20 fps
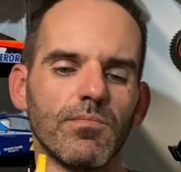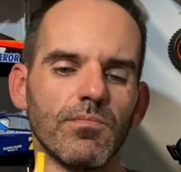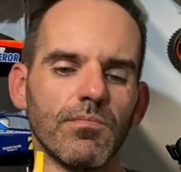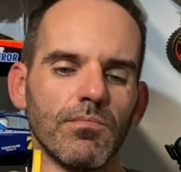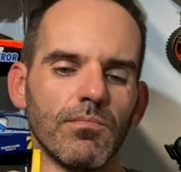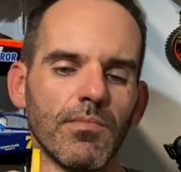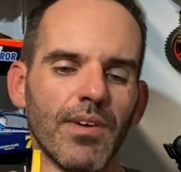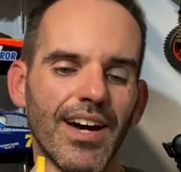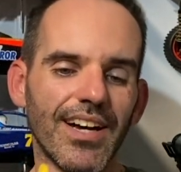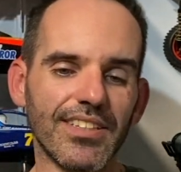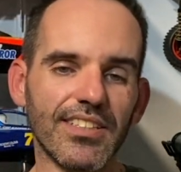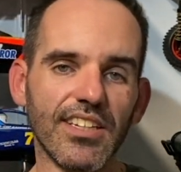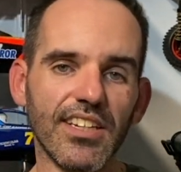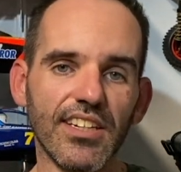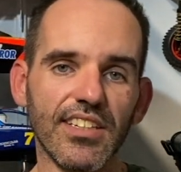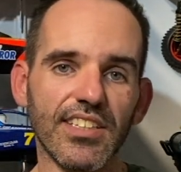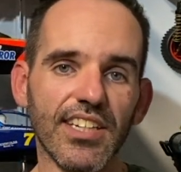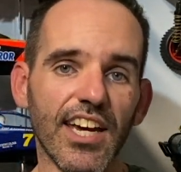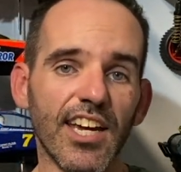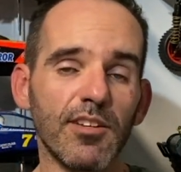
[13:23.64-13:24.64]
masking
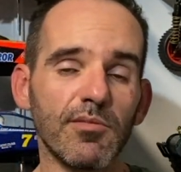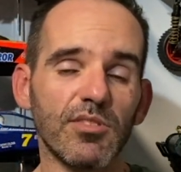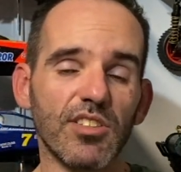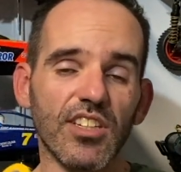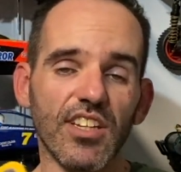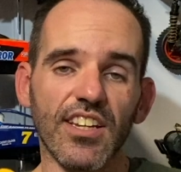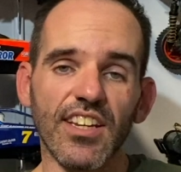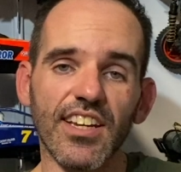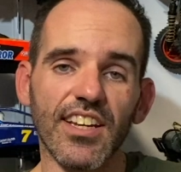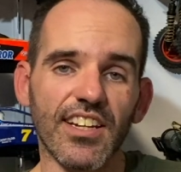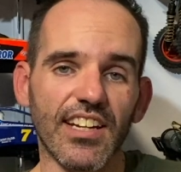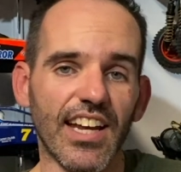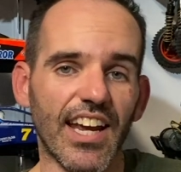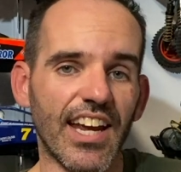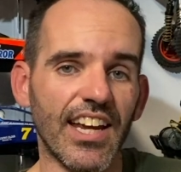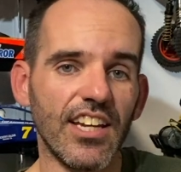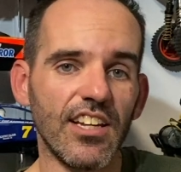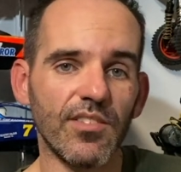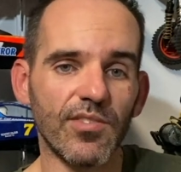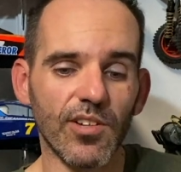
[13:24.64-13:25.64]
tapes that you can get at
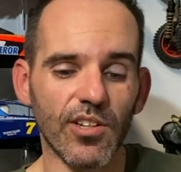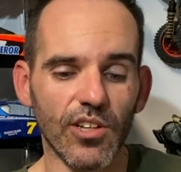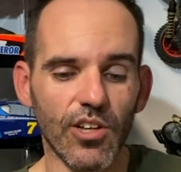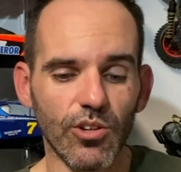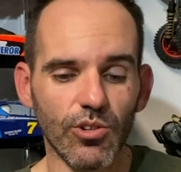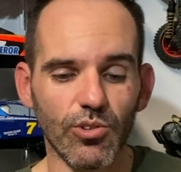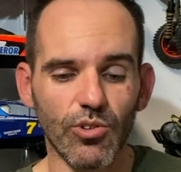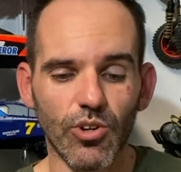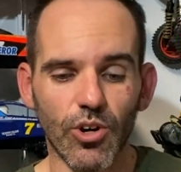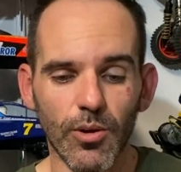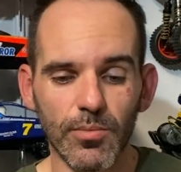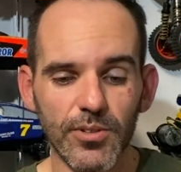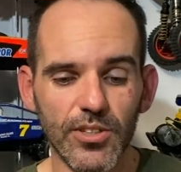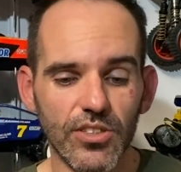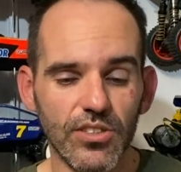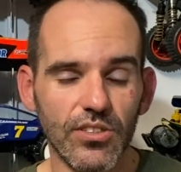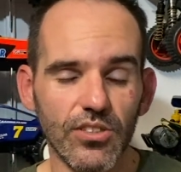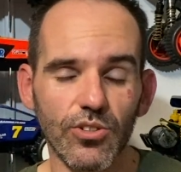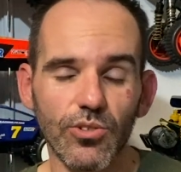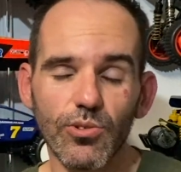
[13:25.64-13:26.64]
any of your local hobby
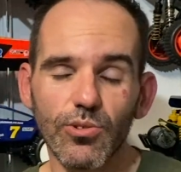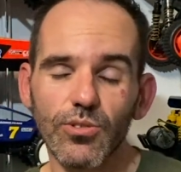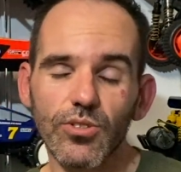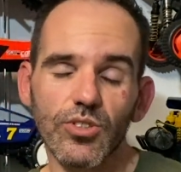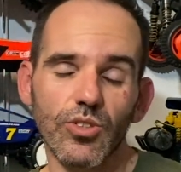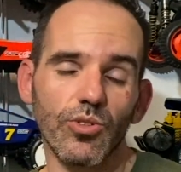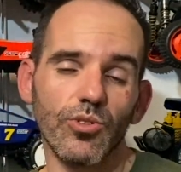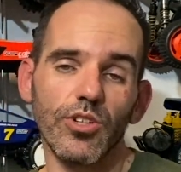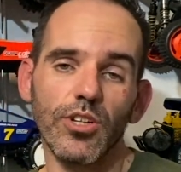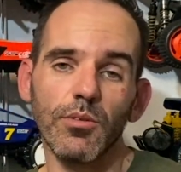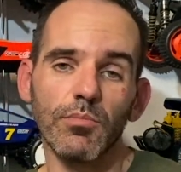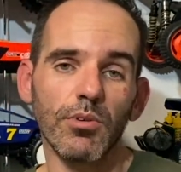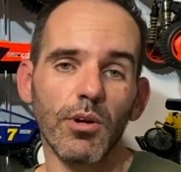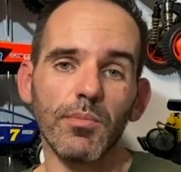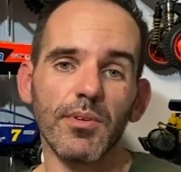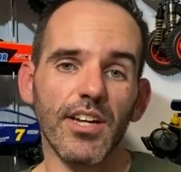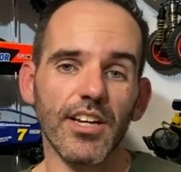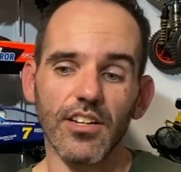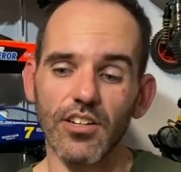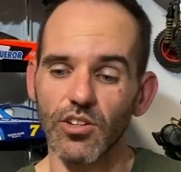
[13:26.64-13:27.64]
stores, or you can probably
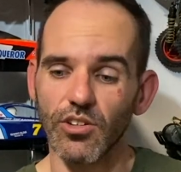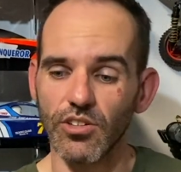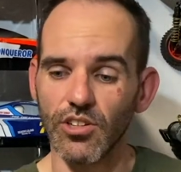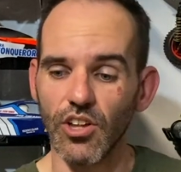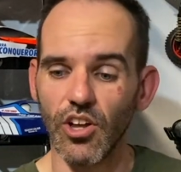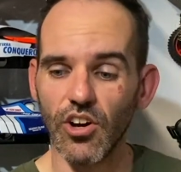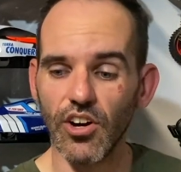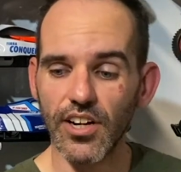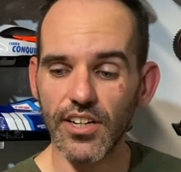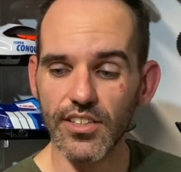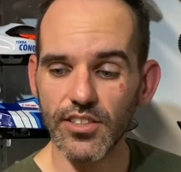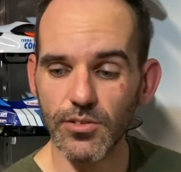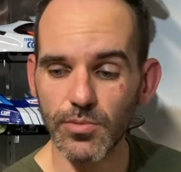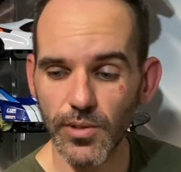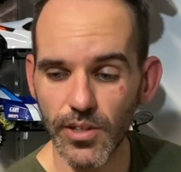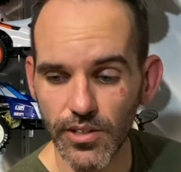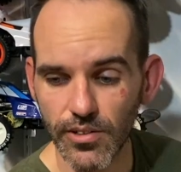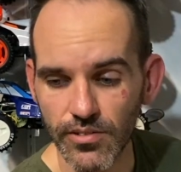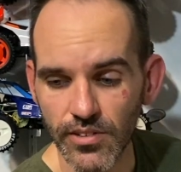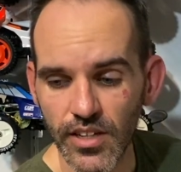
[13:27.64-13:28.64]
get it online as
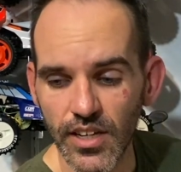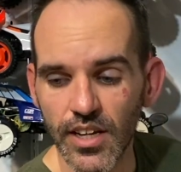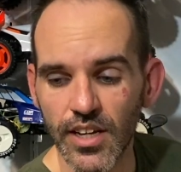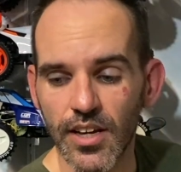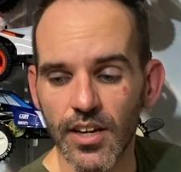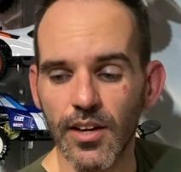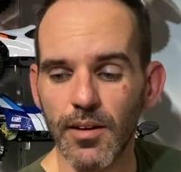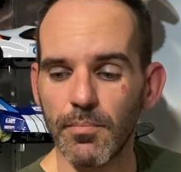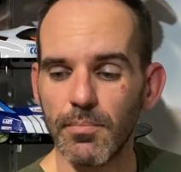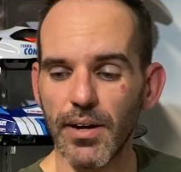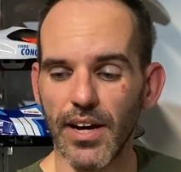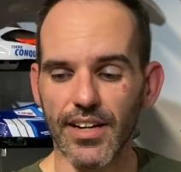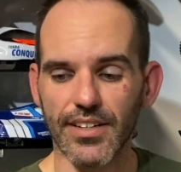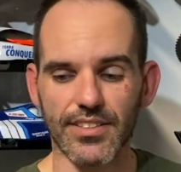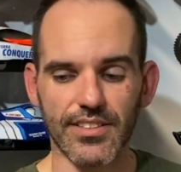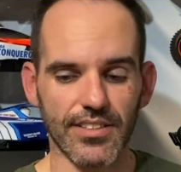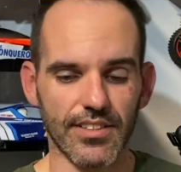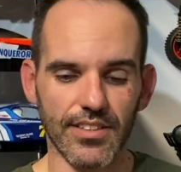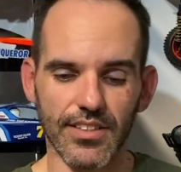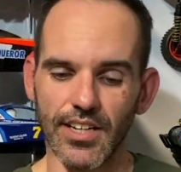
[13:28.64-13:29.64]
well. But
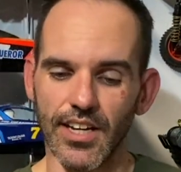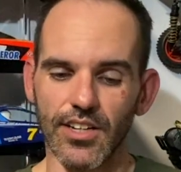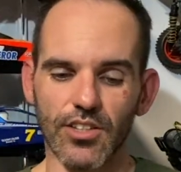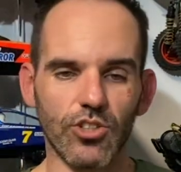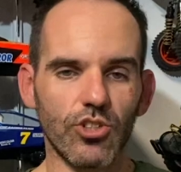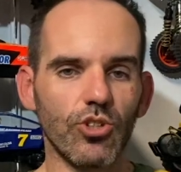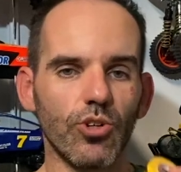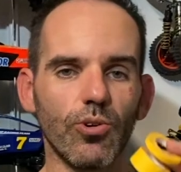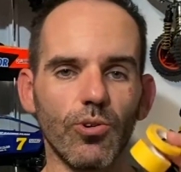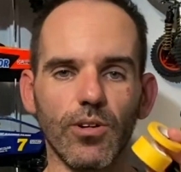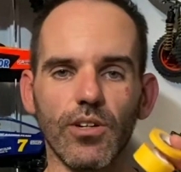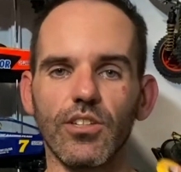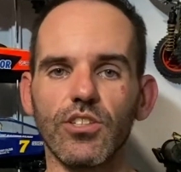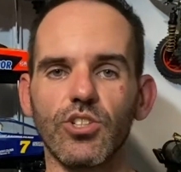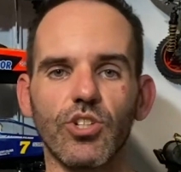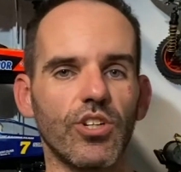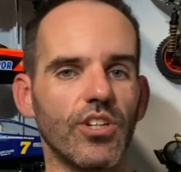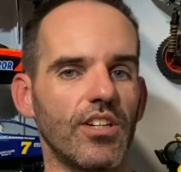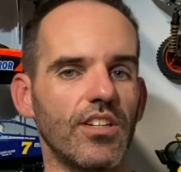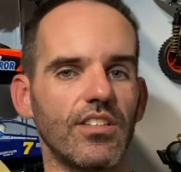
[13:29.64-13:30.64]
yeah, chalk and
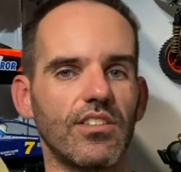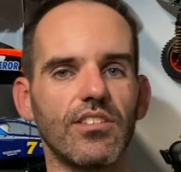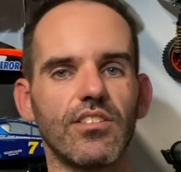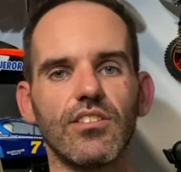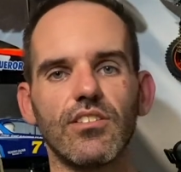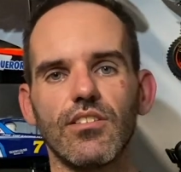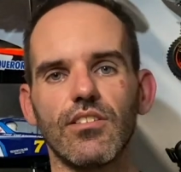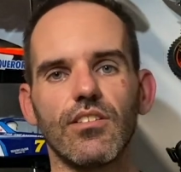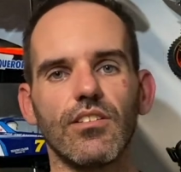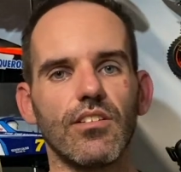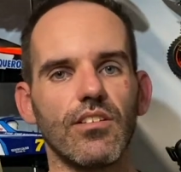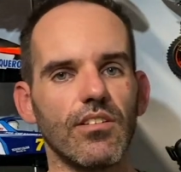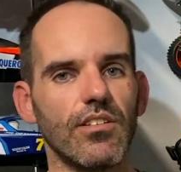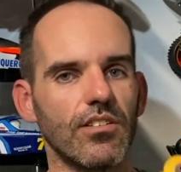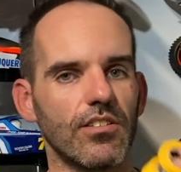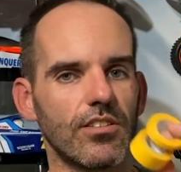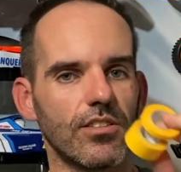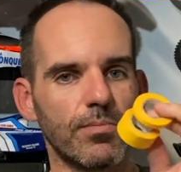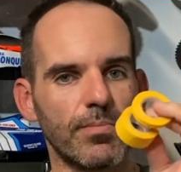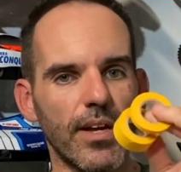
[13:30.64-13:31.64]
cheese,
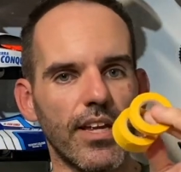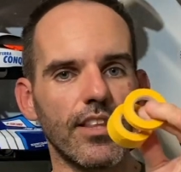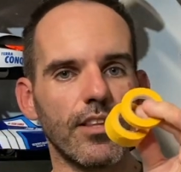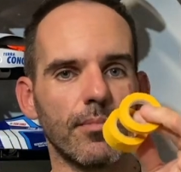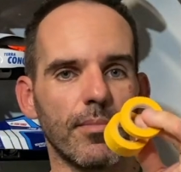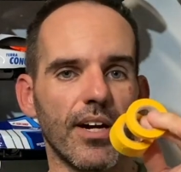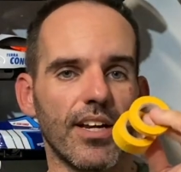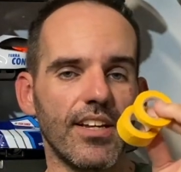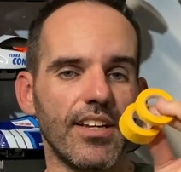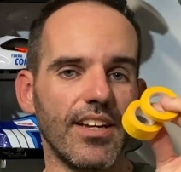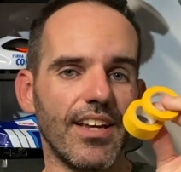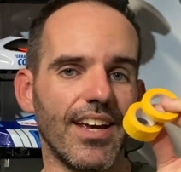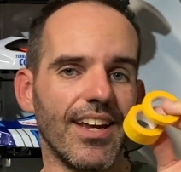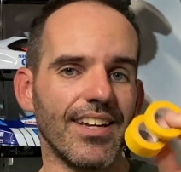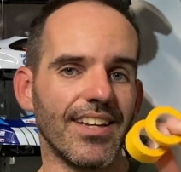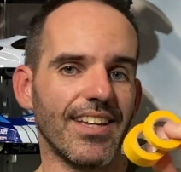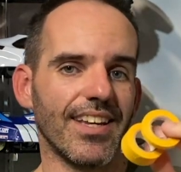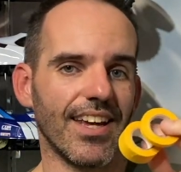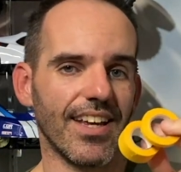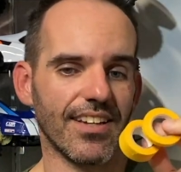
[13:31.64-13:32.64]
spend the money
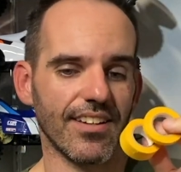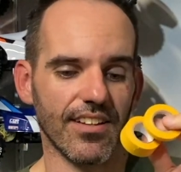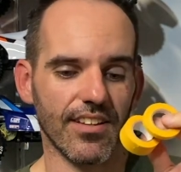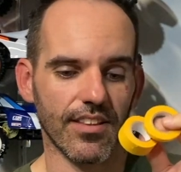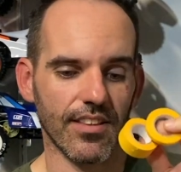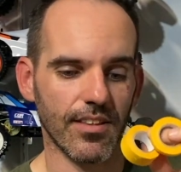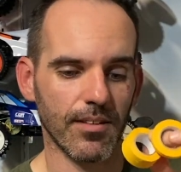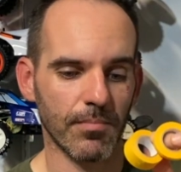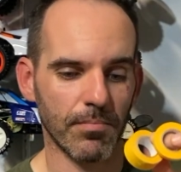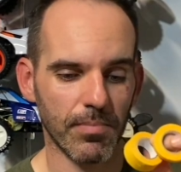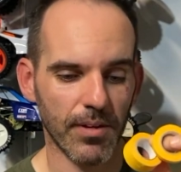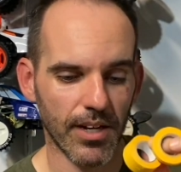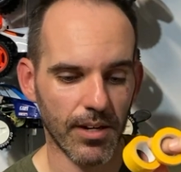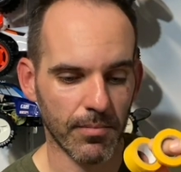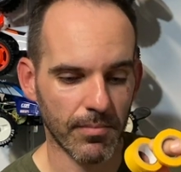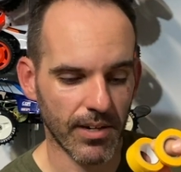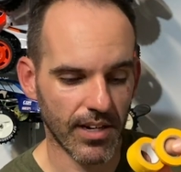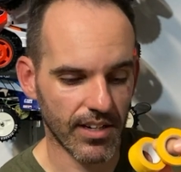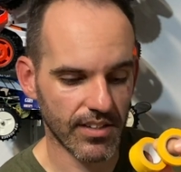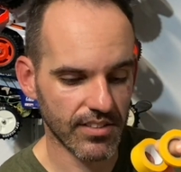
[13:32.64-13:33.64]
and get the better
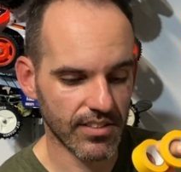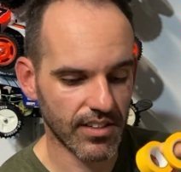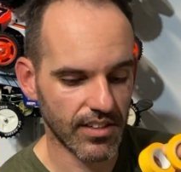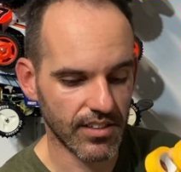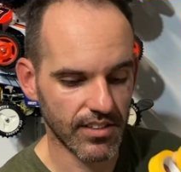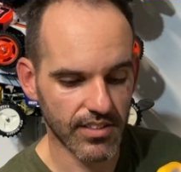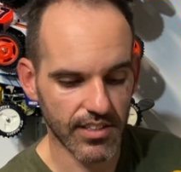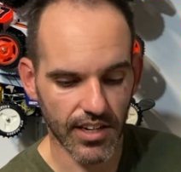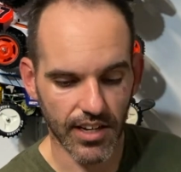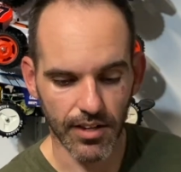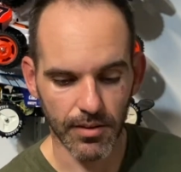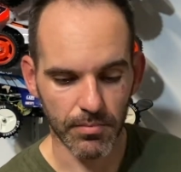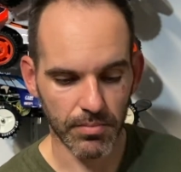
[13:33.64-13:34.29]
masking tape.